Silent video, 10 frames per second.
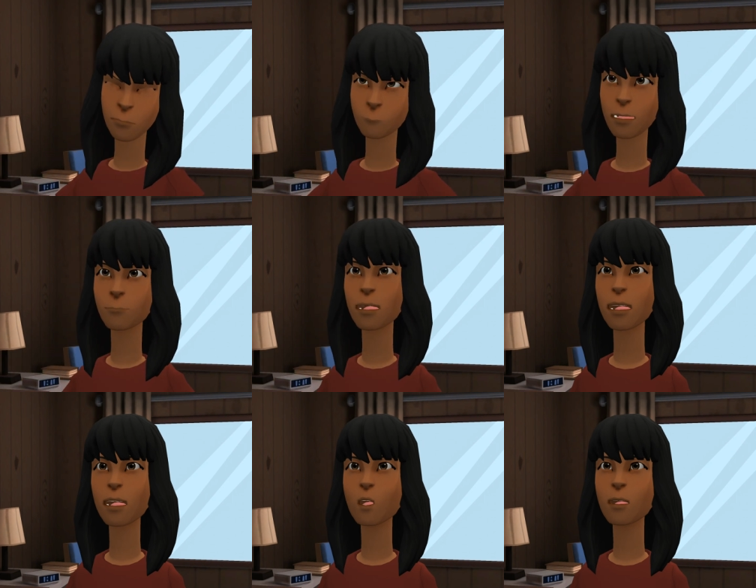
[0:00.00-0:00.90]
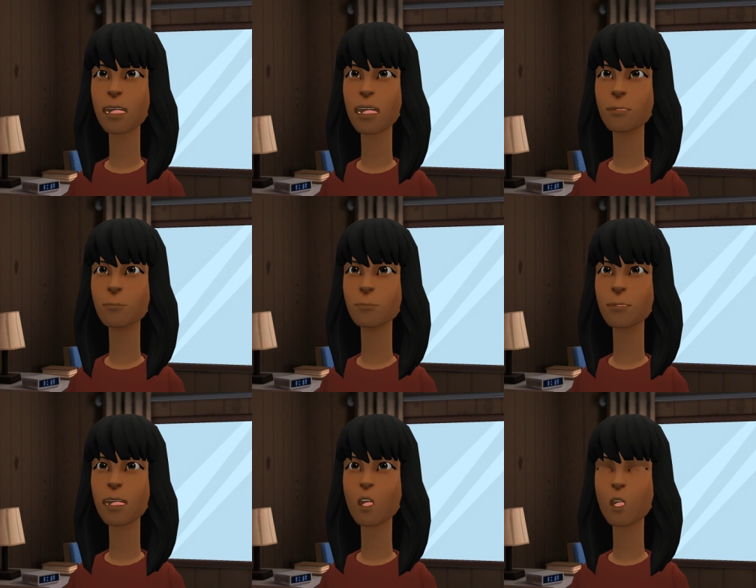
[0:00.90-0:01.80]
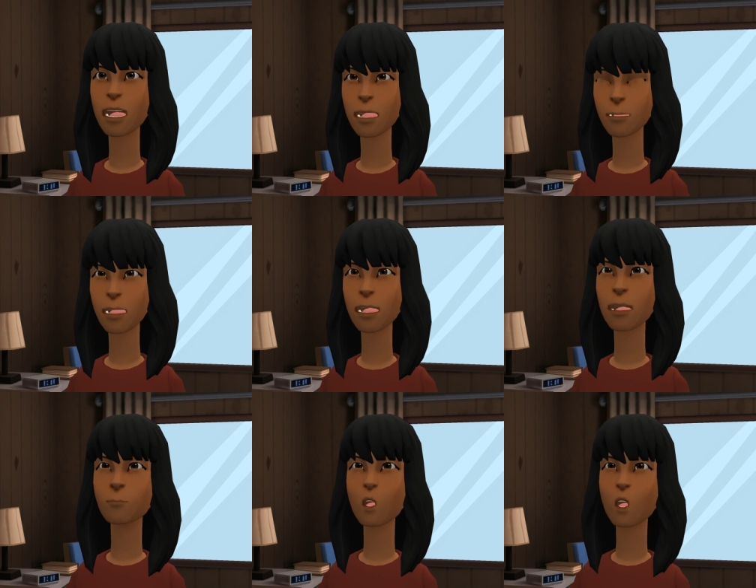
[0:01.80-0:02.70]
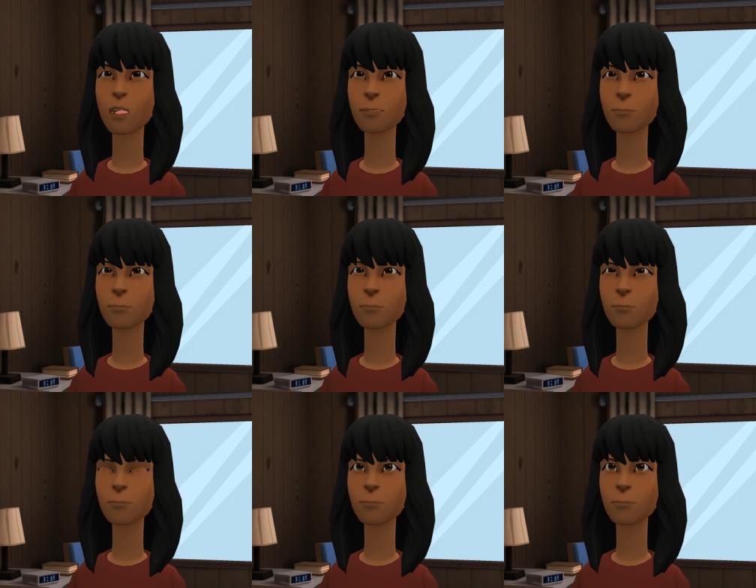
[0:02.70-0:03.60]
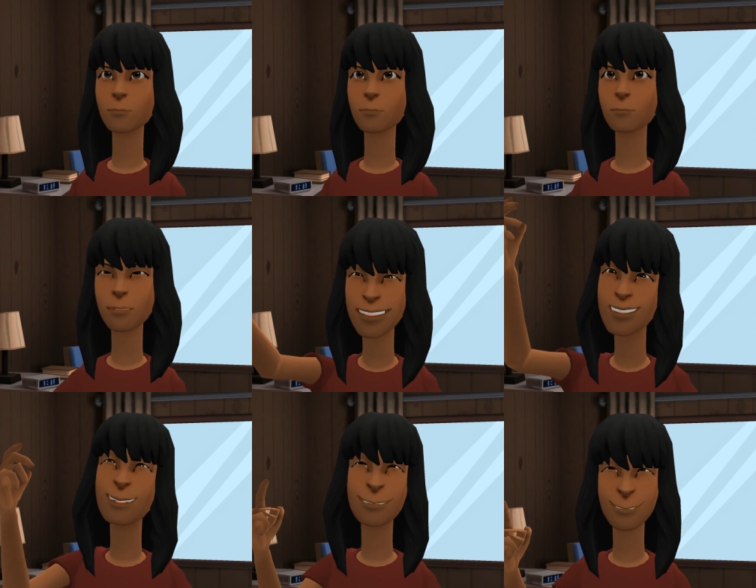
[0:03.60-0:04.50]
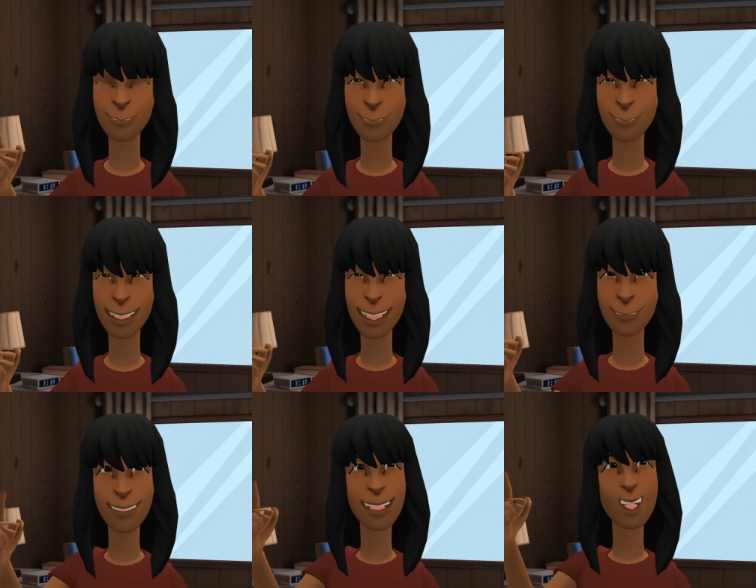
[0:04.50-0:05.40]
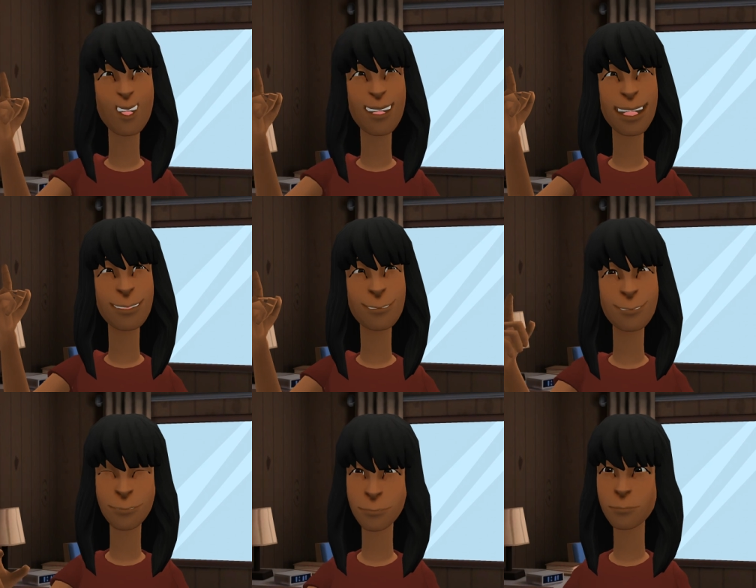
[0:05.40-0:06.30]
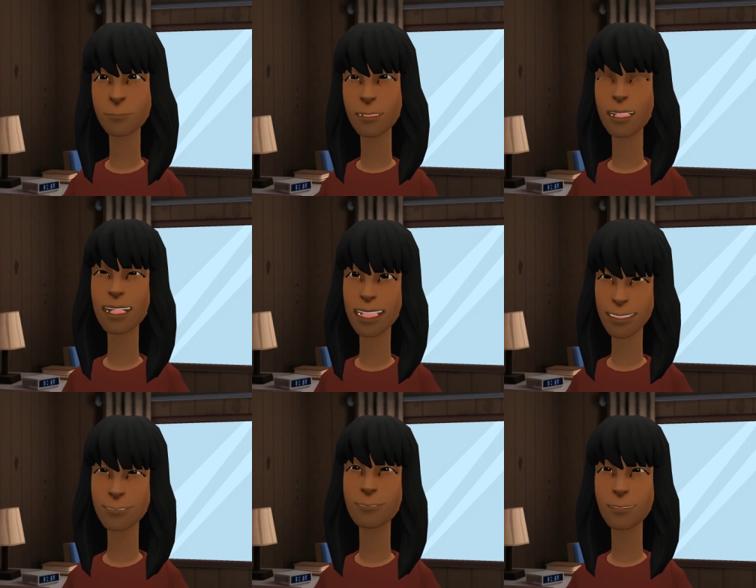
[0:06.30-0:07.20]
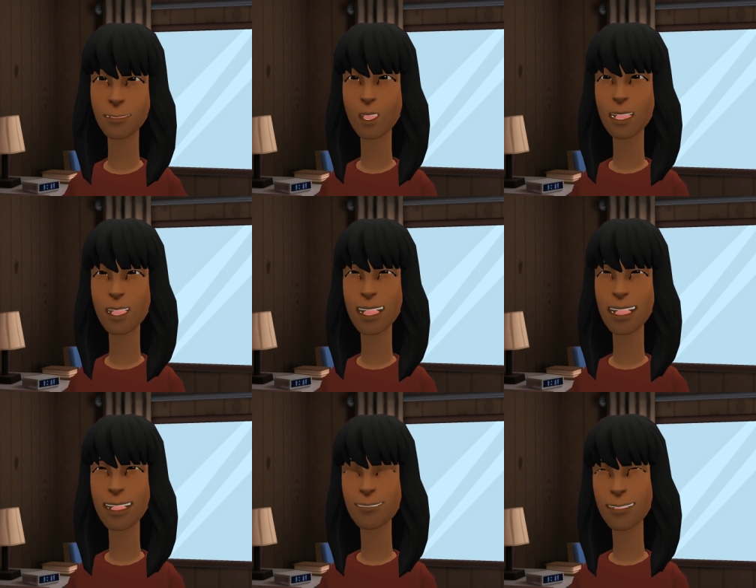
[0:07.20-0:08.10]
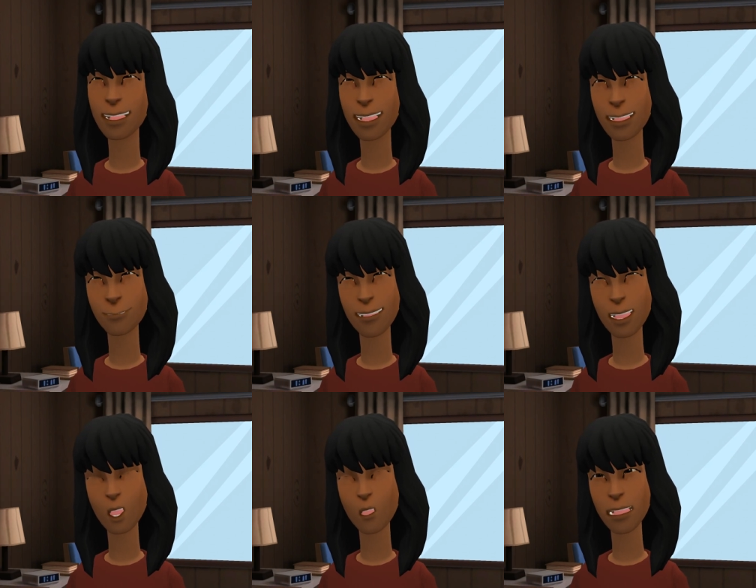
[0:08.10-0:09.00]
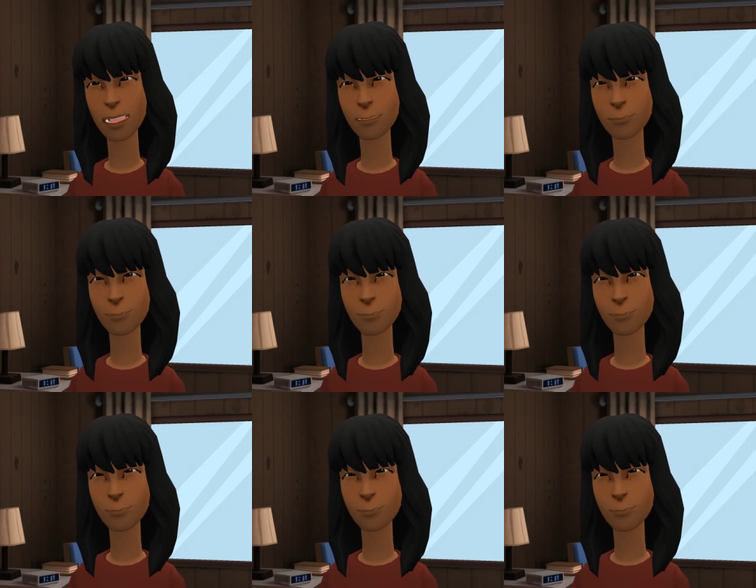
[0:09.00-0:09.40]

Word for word: My mentor said, start with something small. I know. A cup of coffee. Today, someone will give me a cup of coffee.